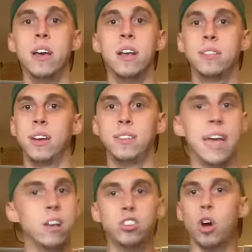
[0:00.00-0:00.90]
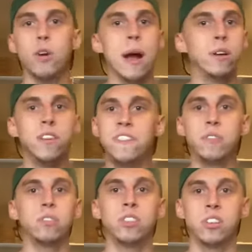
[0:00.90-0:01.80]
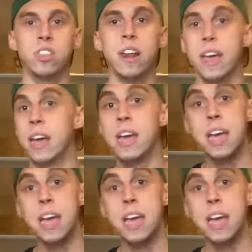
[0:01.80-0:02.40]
to take a starter out in the fifth or sixth inning